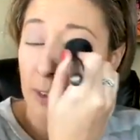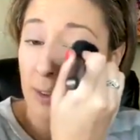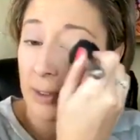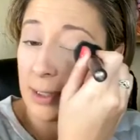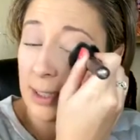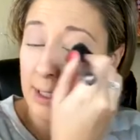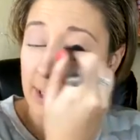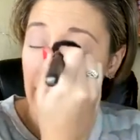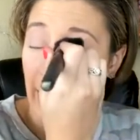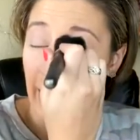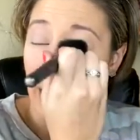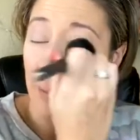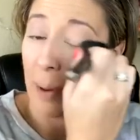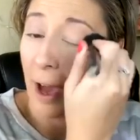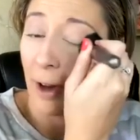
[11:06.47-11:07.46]
staying
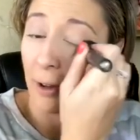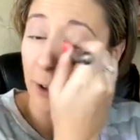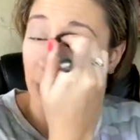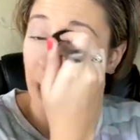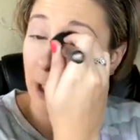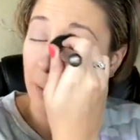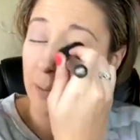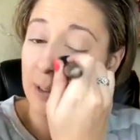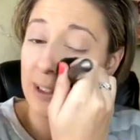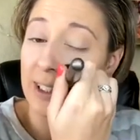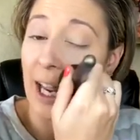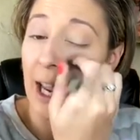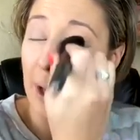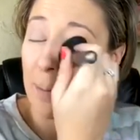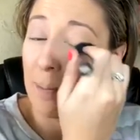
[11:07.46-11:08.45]
powder,
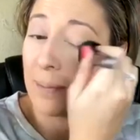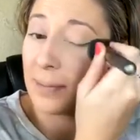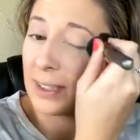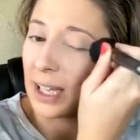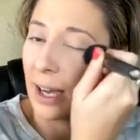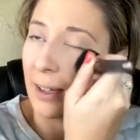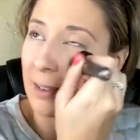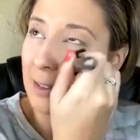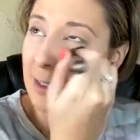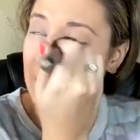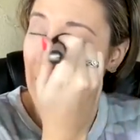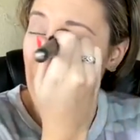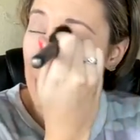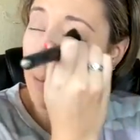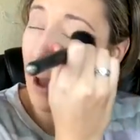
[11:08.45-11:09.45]
stay, yeah,
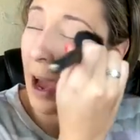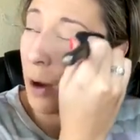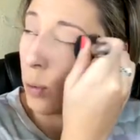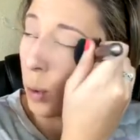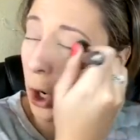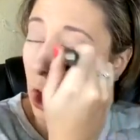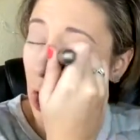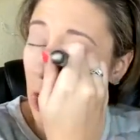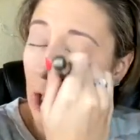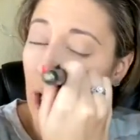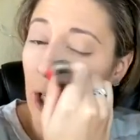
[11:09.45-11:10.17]
stay power